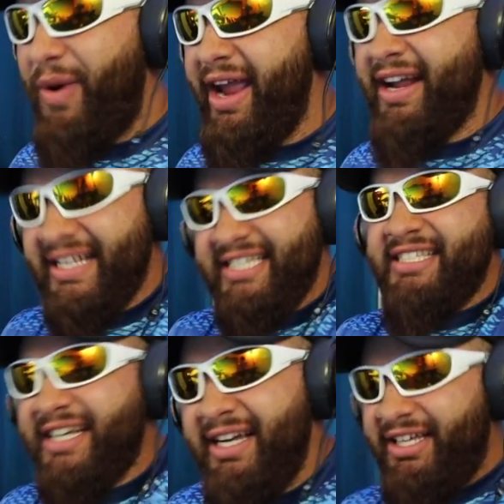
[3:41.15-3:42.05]
right here. This
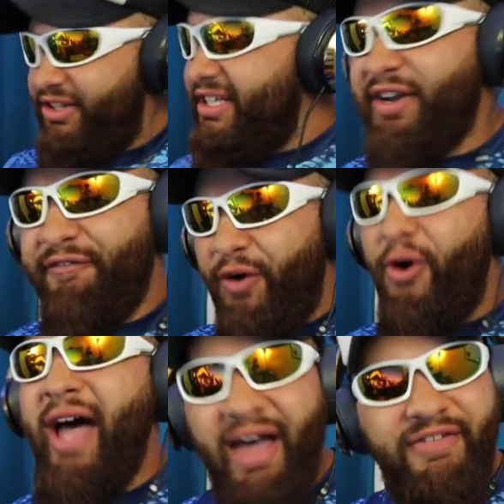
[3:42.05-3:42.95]
is there's a
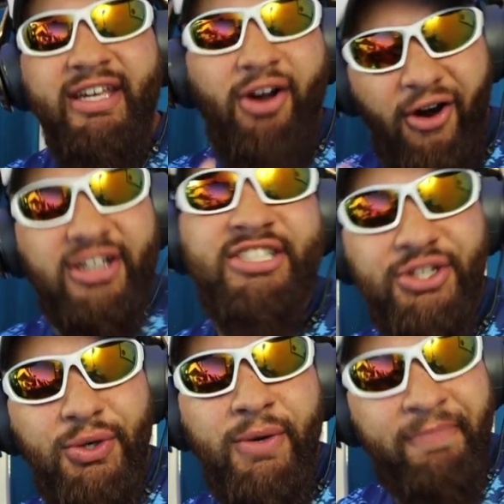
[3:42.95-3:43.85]
full heavy
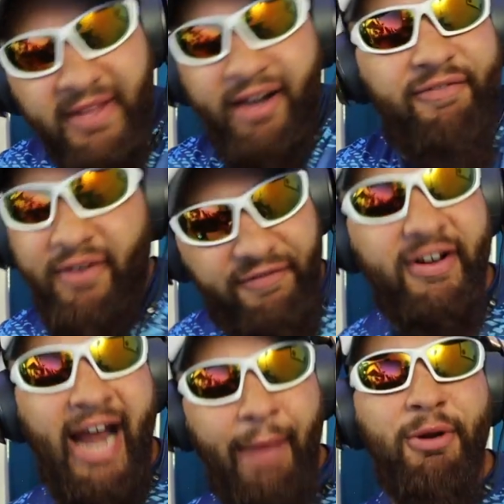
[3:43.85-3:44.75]
arsenal of, of,
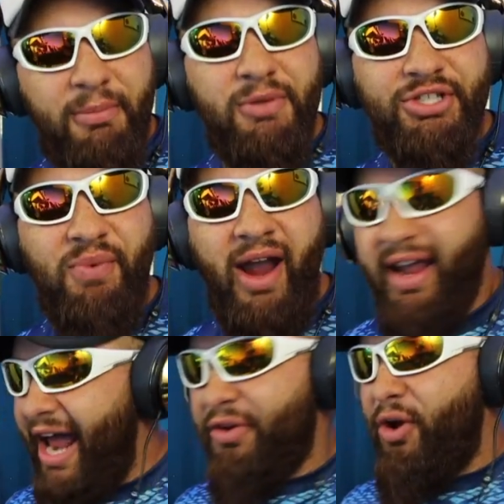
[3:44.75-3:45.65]
phenomenal music right
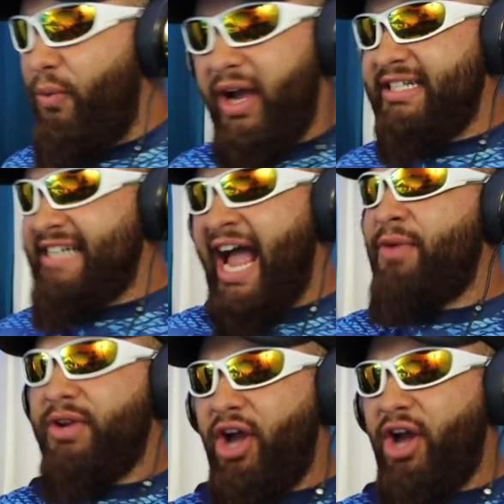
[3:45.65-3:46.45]
here. I don't know what genre